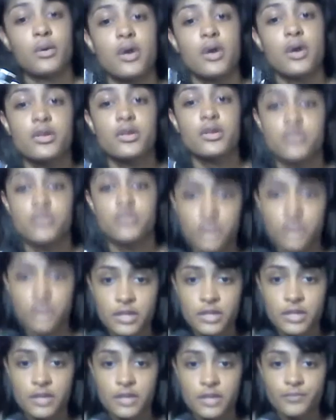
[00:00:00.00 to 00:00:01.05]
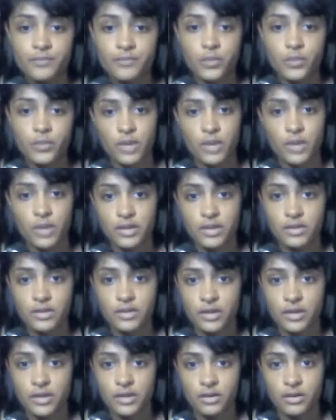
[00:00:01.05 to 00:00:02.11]
dirty when there
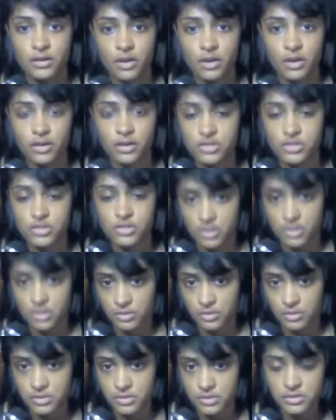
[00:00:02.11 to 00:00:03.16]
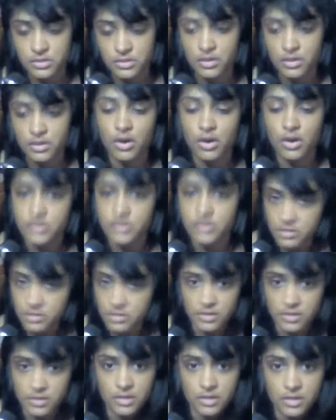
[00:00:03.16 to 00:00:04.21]
are shows on TV
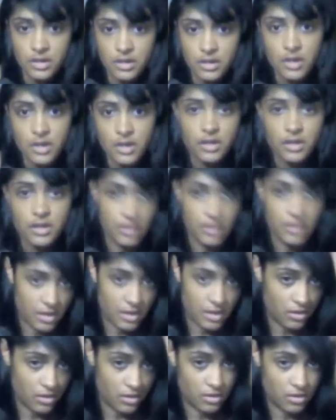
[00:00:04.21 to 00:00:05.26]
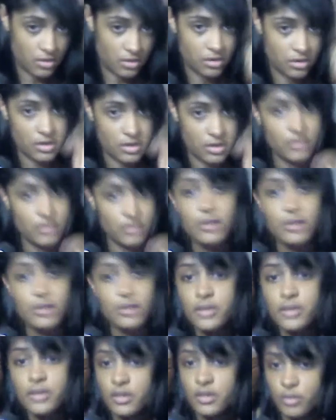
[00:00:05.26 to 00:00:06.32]
that are incredibly
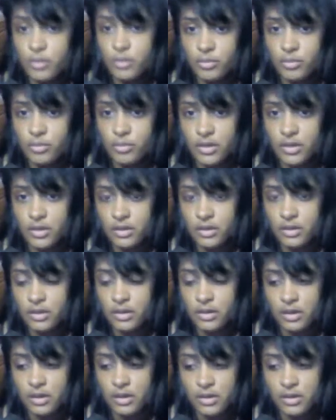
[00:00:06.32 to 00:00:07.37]
inappropriate, and